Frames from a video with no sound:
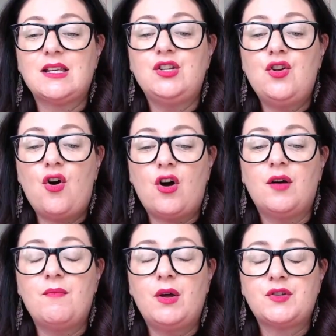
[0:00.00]
not
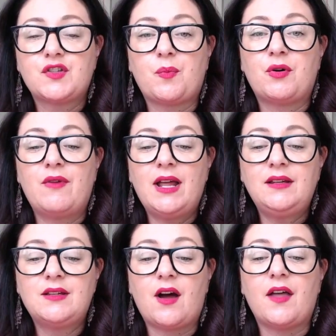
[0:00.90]
a modus
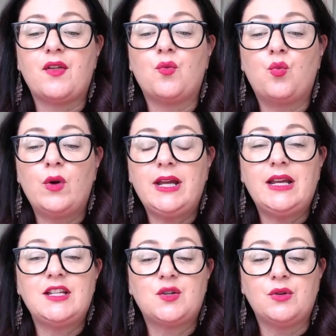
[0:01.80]
operandi that we
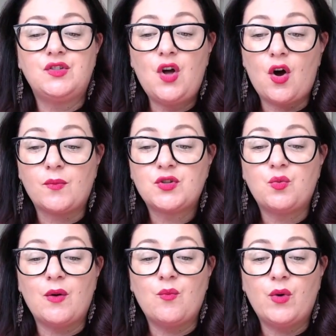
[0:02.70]
need to adopt
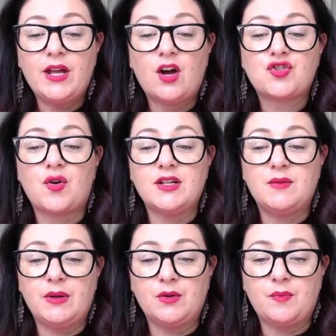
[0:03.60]
when we are trying
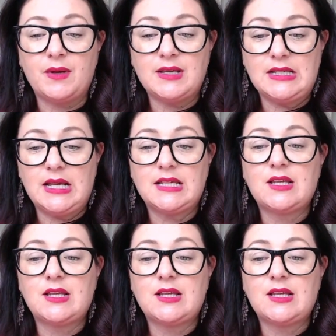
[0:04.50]
to build a business.